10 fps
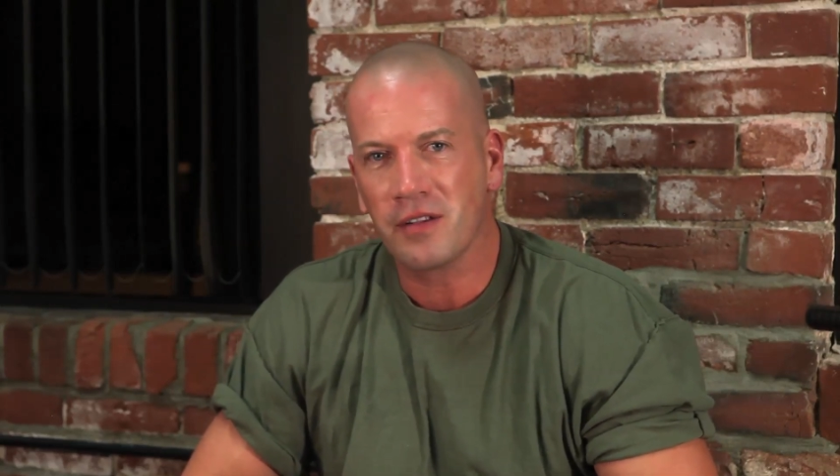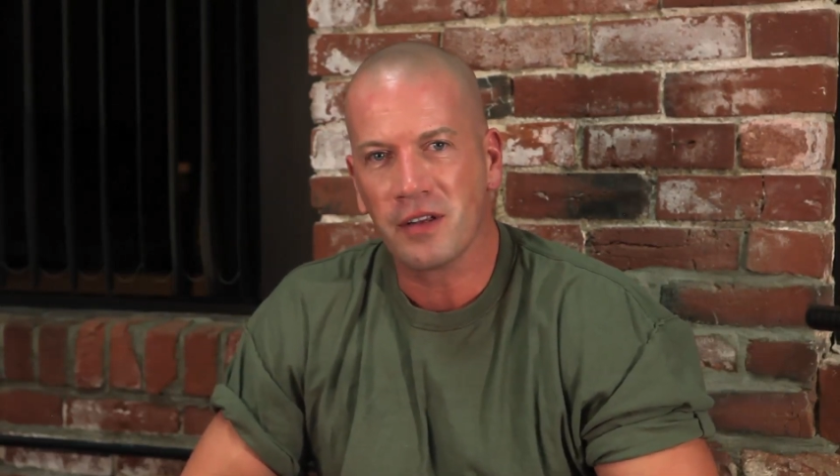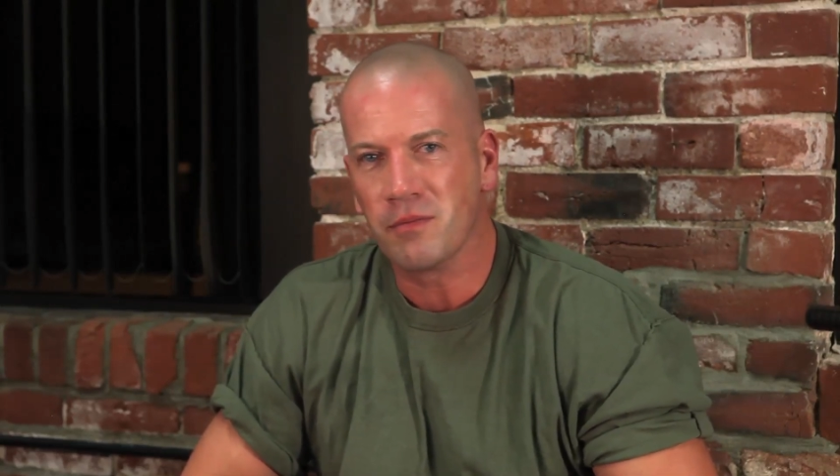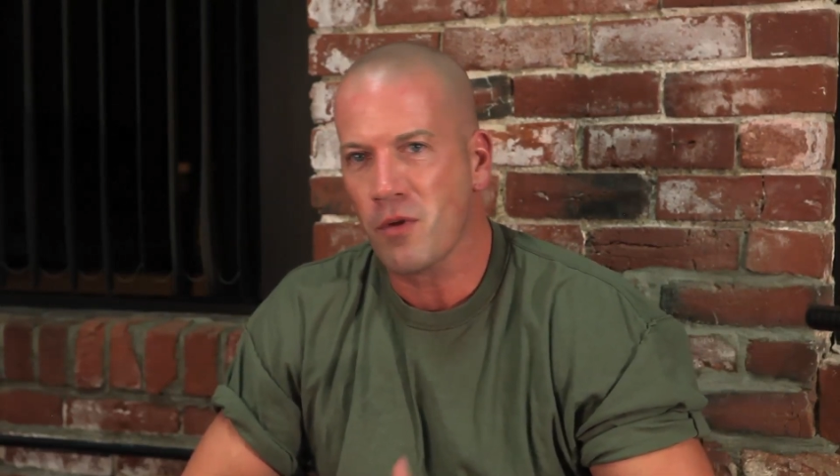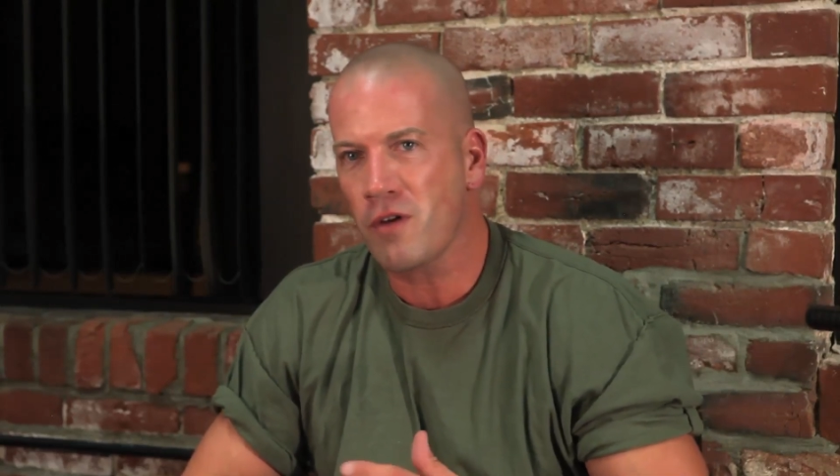and
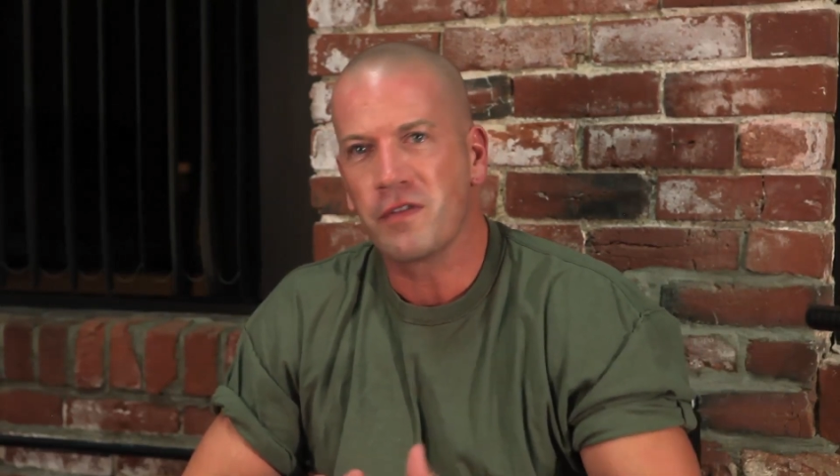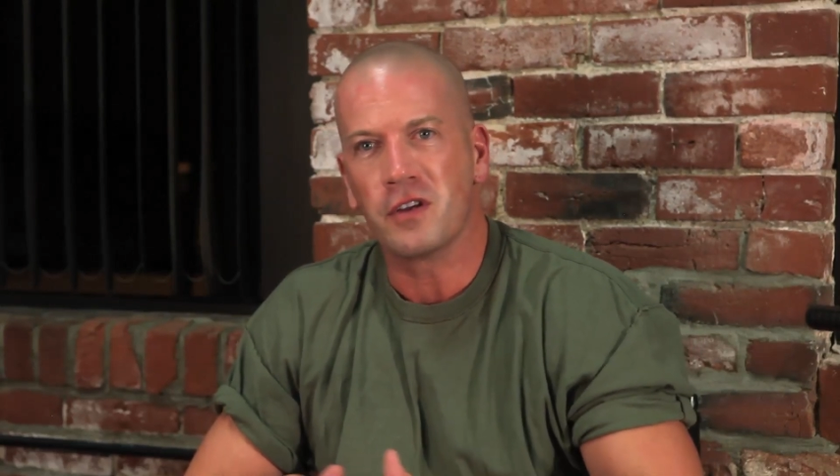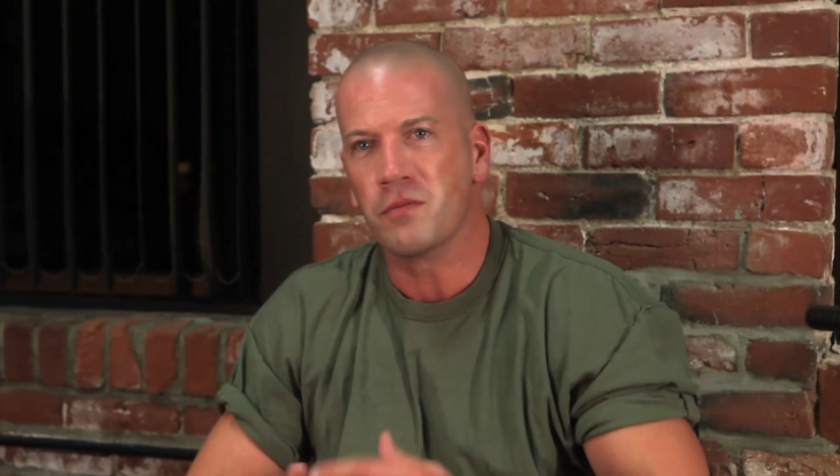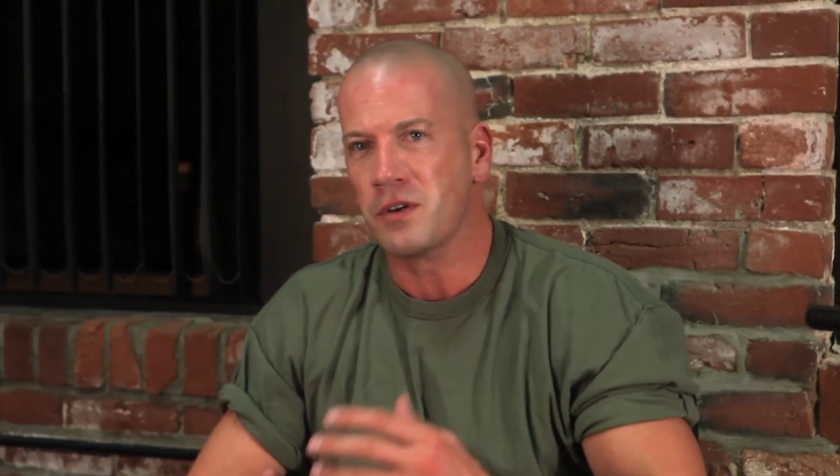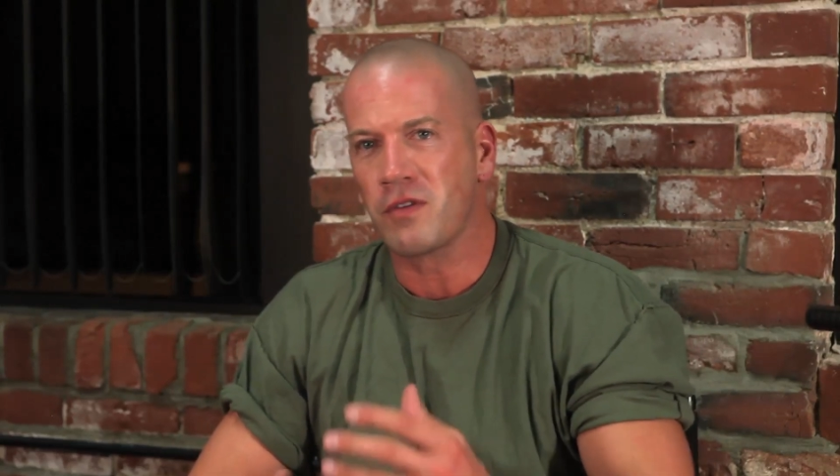then Murphy,
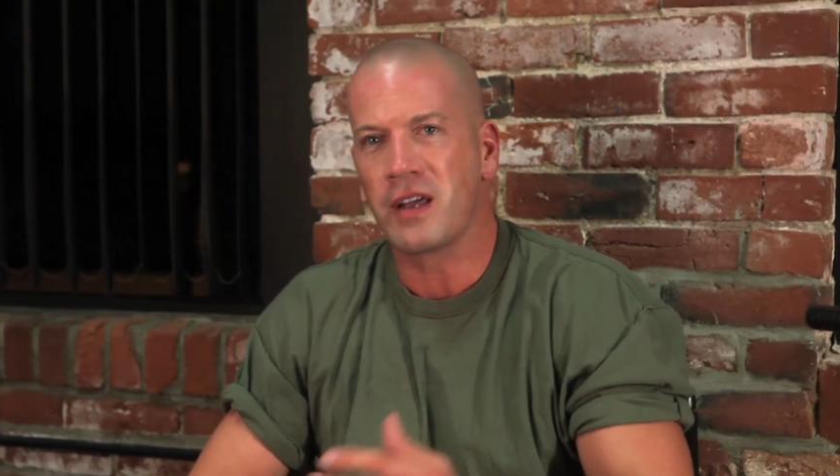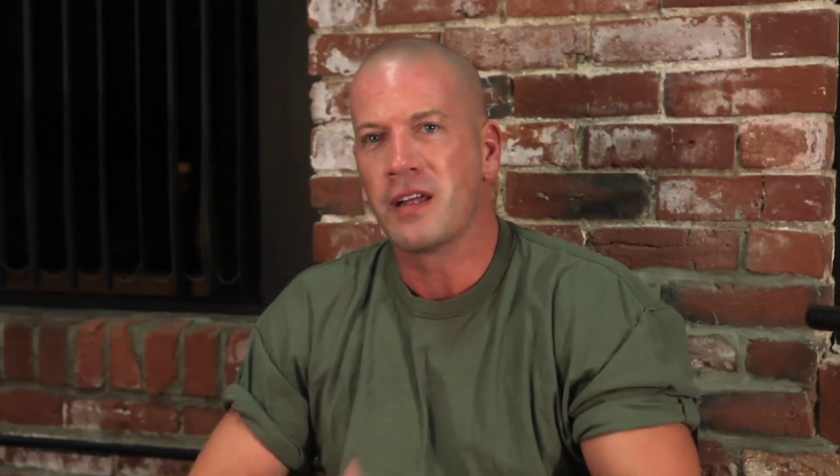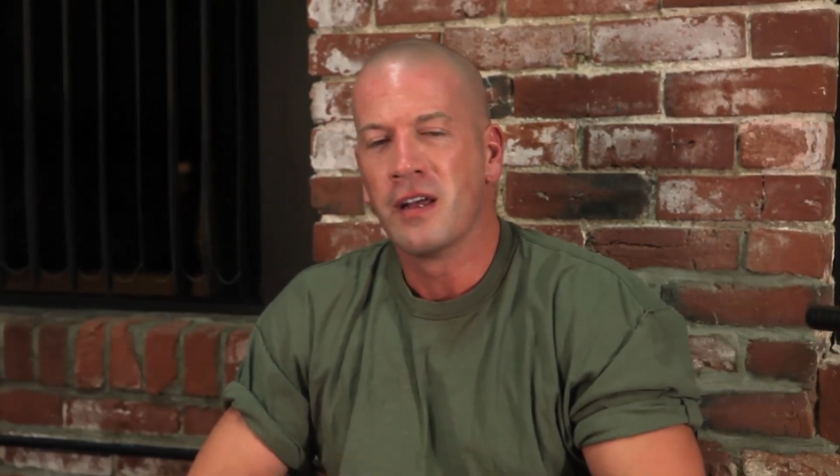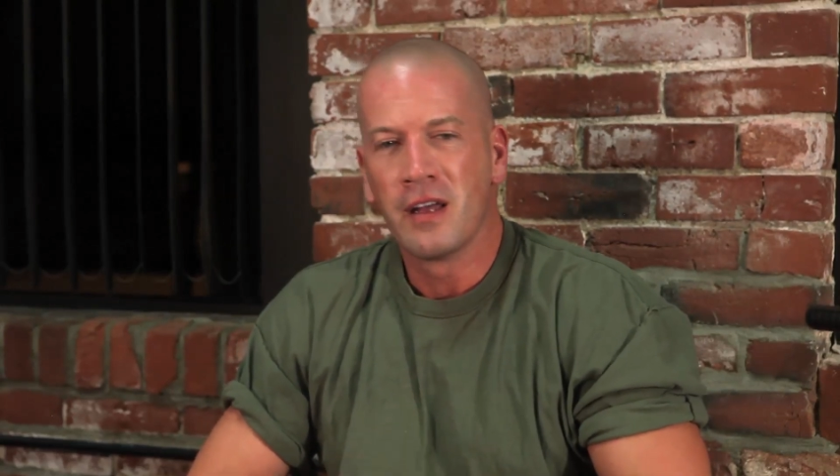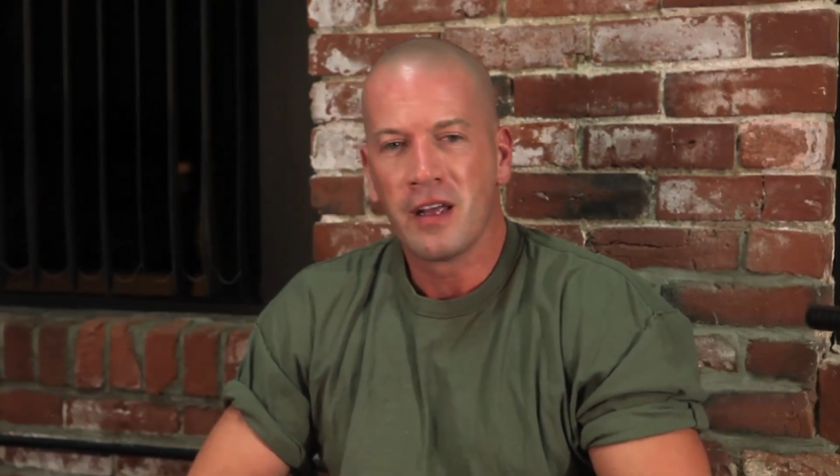you'd be great.